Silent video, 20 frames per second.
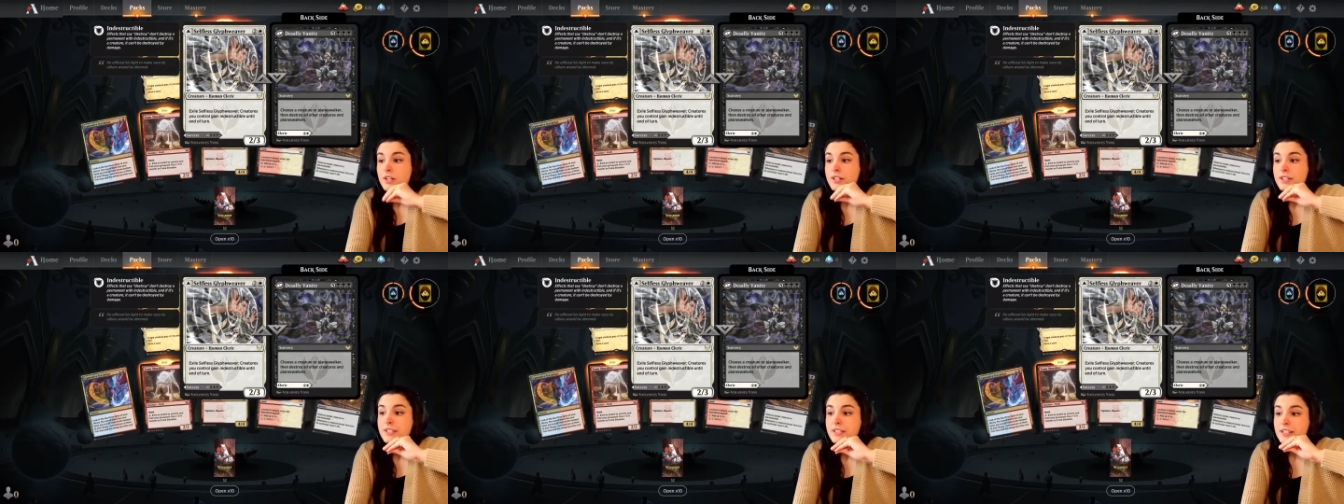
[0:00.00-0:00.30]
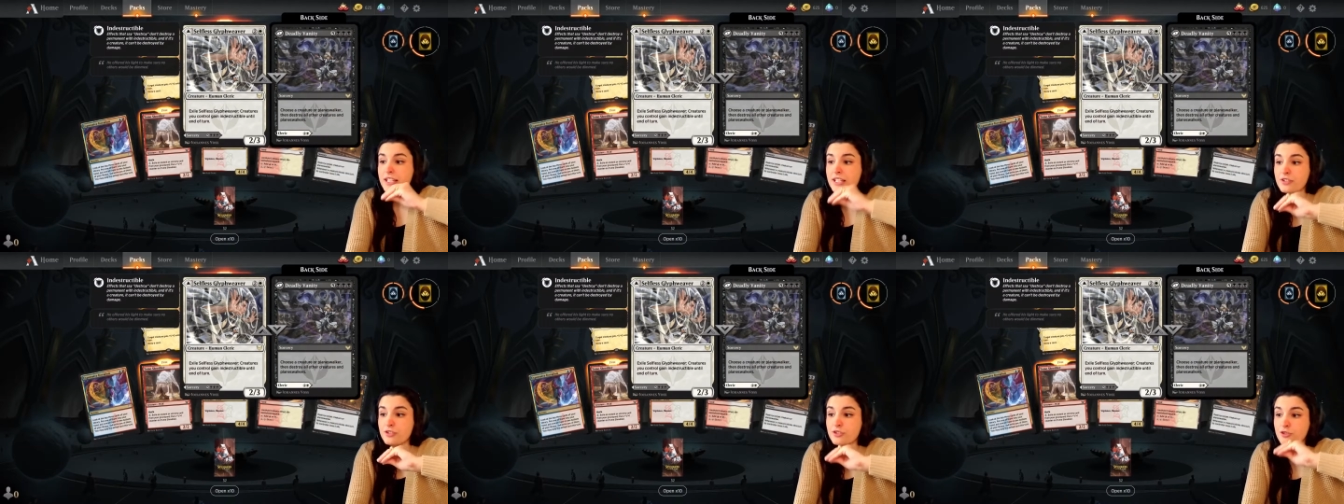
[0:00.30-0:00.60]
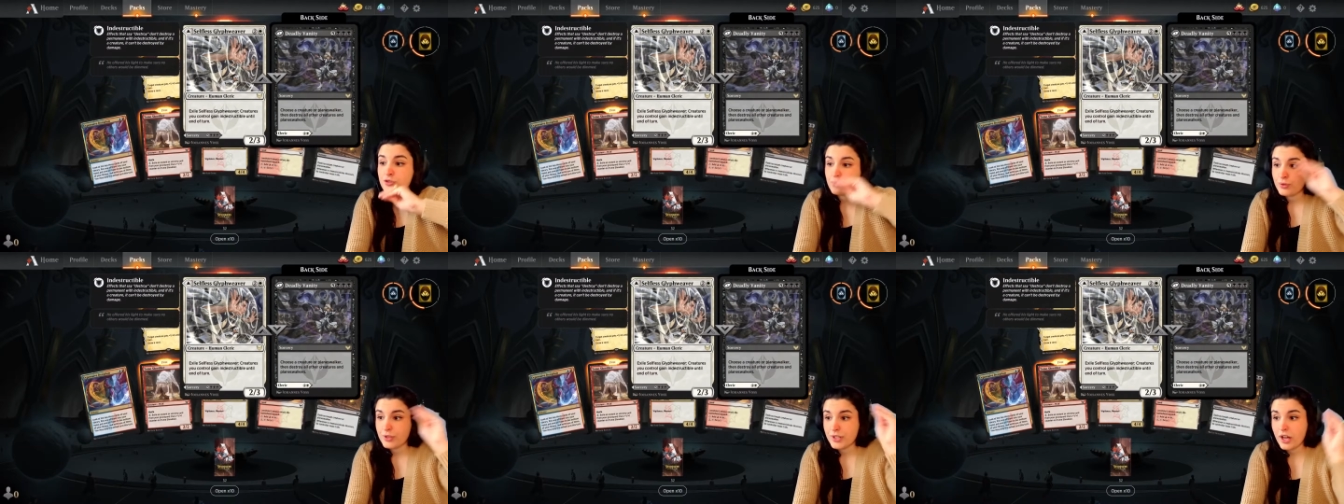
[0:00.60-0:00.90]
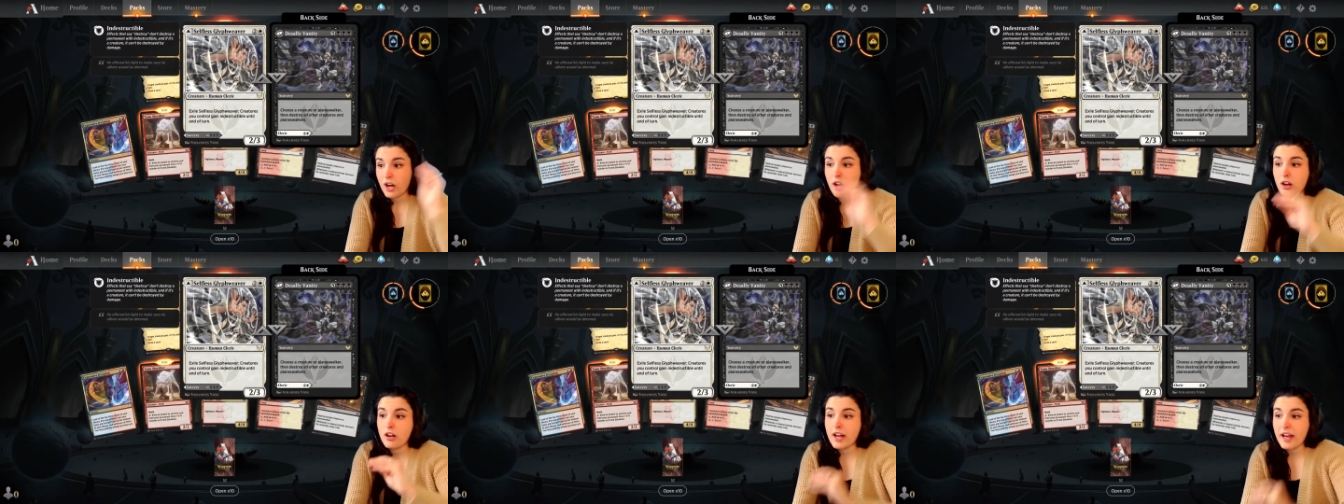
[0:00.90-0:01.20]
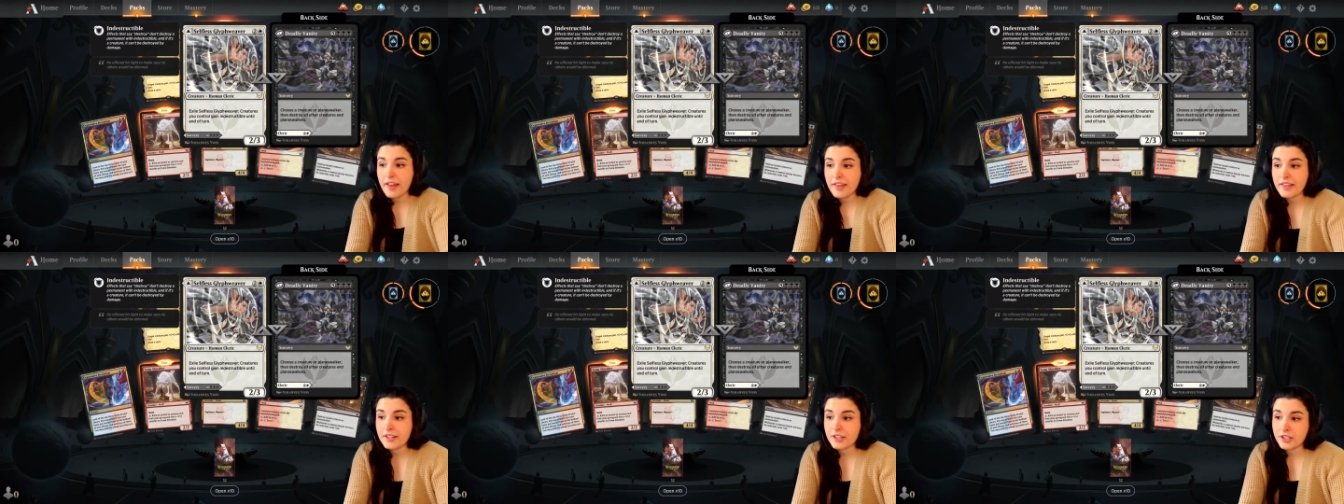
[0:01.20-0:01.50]
Then destroy all
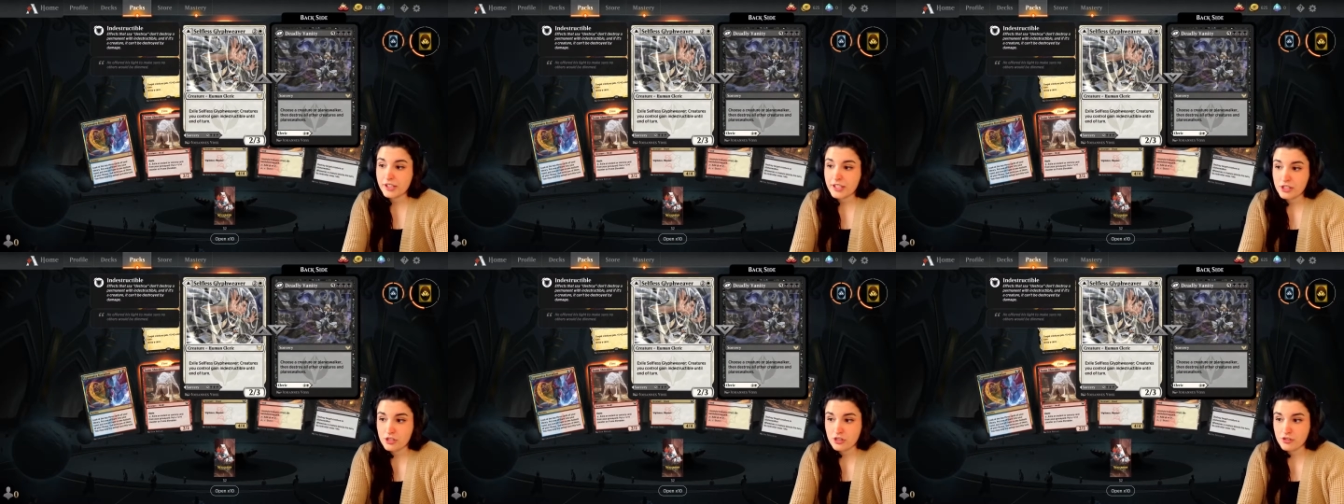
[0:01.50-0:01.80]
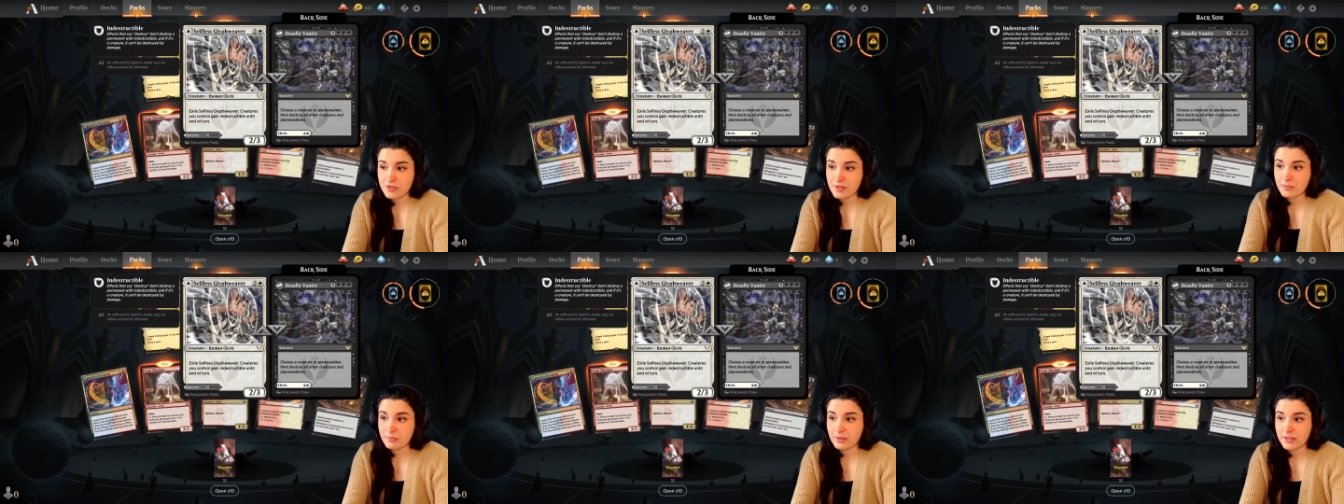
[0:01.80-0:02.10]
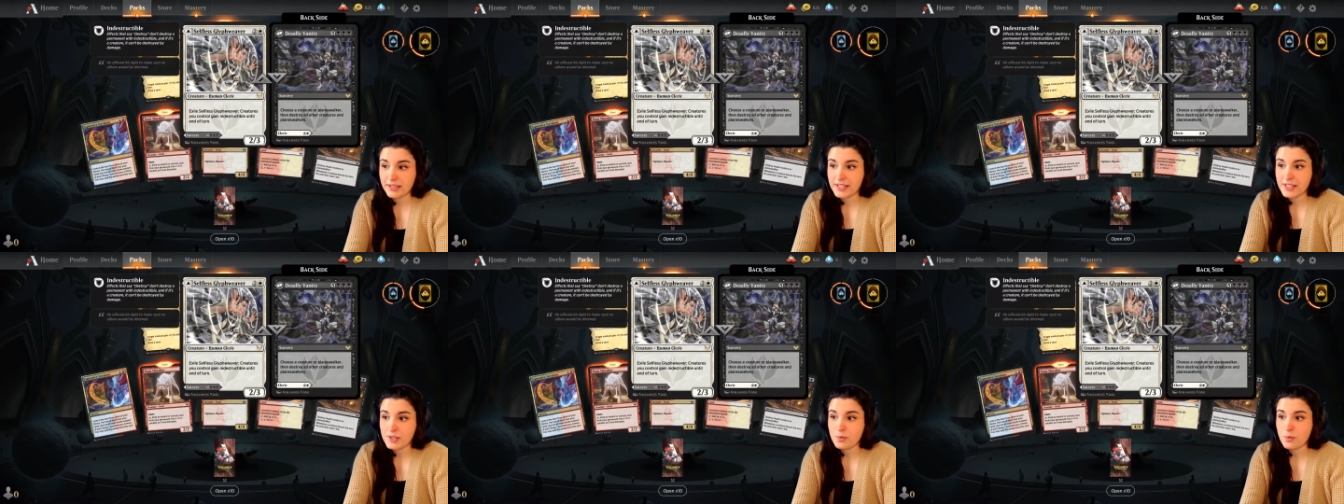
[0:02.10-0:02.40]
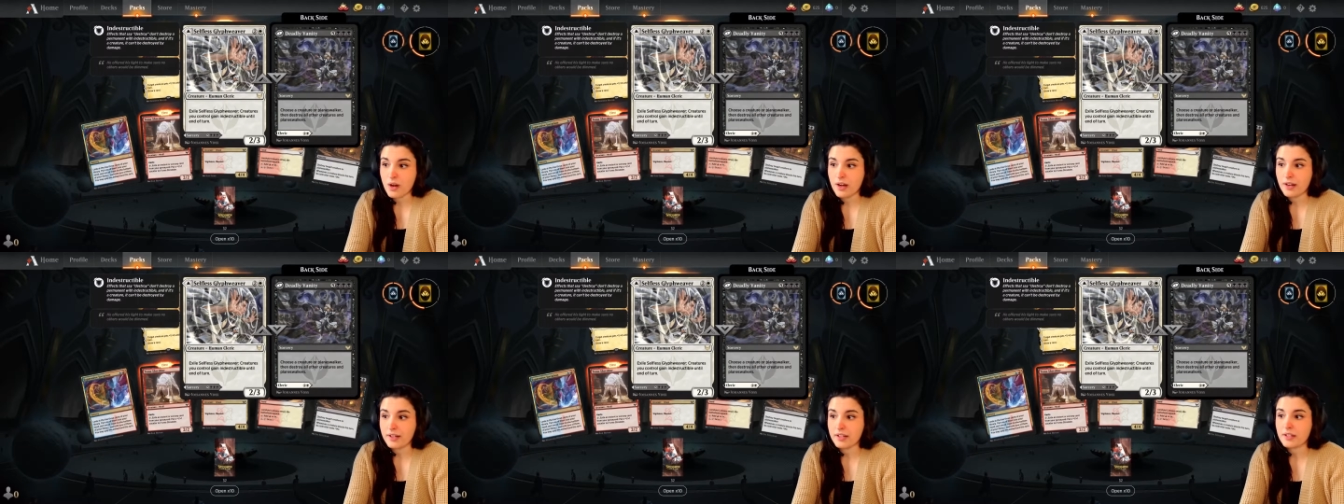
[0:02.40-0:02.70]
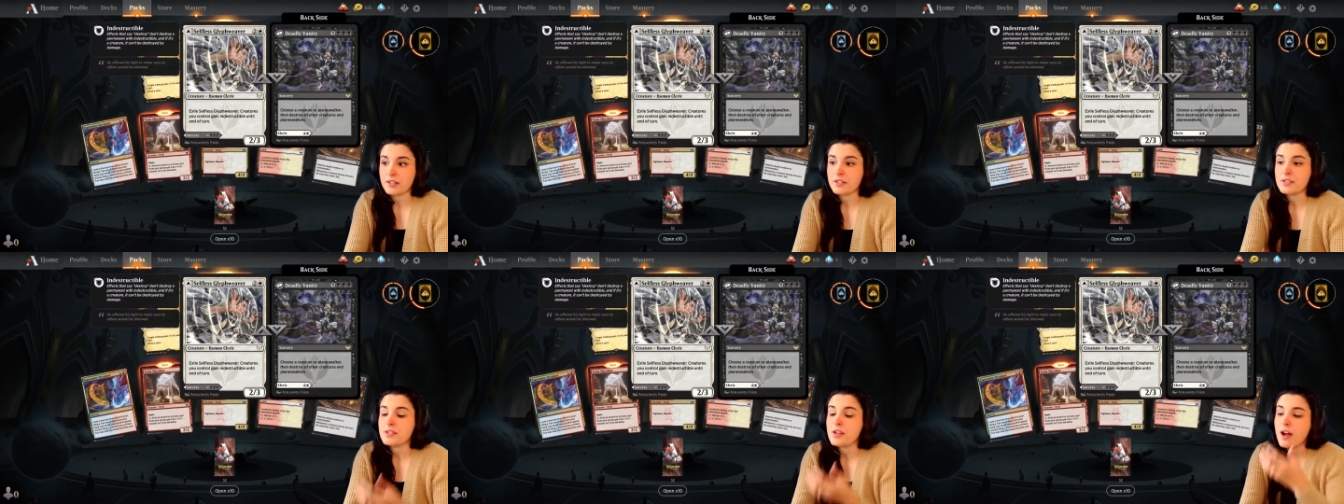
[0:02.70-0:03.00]
other creatures and planeswalkers.